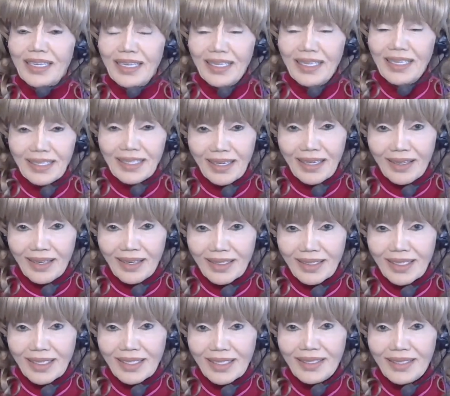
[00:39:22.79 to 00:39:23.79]
in a
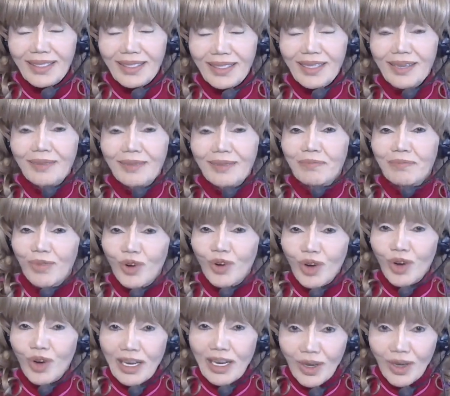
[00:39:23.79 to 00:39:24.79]
cult
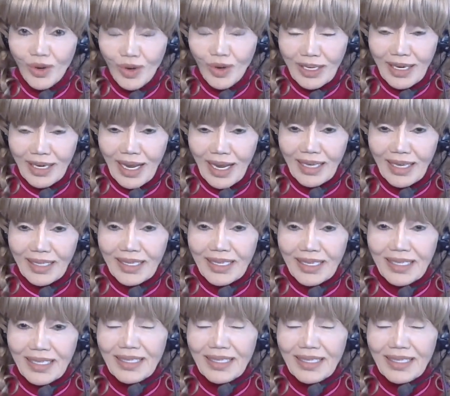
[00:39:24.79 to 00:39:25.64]
morning, noon, and night